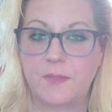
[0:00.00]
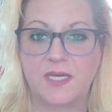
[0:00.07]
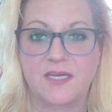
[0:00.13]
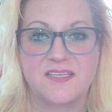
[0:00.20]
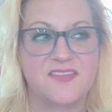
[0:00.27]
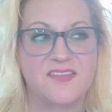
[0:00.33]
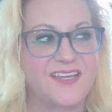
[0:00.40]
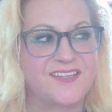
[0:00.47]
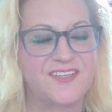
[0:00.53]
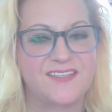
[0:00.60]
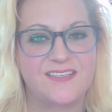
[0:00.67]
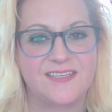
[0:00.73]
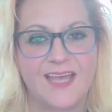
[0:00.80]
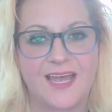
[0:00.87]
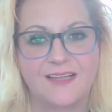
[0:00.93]
because that's
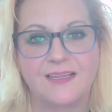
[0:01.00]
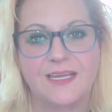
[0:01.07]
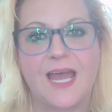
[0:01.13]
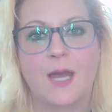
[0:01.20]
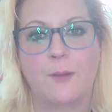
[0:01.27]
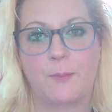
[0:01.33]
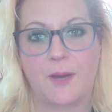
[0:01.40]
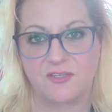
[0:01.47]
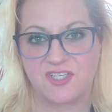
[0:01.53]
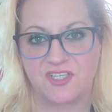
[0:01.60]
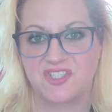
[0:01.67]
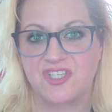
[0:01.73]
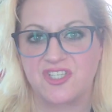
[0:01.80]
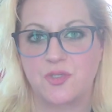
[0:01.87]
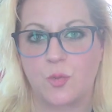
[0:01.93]
exactly how
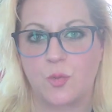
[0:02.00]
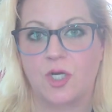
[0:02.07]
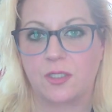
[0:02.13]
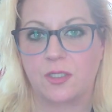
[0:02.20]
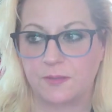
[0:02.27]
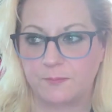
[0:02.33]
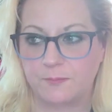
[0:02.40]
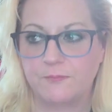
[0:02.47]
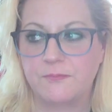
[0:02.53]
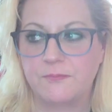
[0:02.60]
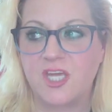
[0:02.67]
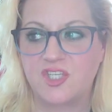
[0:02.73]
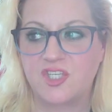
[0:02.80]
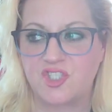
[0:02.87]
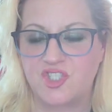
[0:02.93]
partitions work.
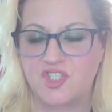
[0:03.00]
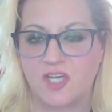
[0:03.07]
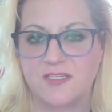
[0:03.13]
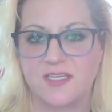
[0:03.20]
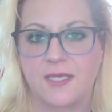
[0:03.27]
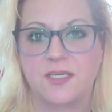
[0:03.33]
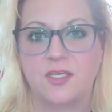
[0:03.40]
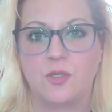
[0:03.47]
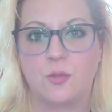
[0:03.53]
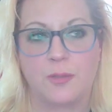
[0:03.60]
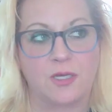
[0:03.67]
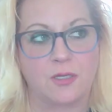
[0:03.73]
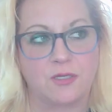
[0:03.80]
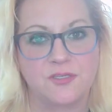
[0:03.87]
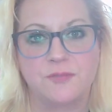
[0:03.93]
Just like
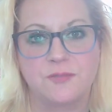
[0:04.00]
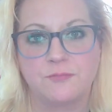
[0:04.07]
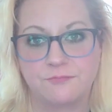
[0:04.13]
cubicles.